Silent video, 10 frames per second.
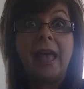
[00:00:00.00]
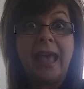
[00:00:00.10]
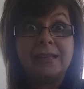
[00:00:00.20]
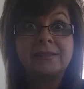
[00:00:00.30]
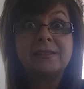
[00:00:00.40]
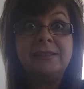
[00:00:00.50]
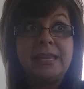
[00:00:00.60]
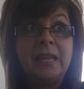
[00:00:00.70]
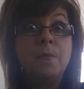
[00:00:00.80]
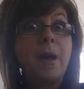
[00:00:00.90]
asks
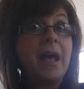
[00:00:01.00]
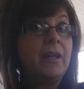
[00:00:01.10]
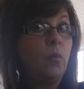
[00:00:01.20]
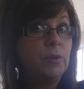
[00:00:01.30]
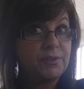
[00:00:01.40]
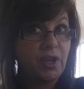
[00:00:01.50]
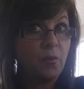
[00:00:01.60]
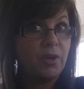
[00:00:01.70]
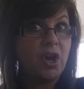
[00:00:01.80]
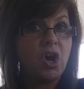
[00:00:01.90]
Nehemiah, what's
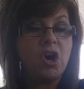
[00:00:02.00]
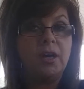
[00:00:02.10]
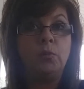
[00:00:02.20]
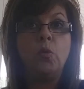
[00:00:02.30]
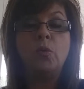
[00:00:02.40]
going on?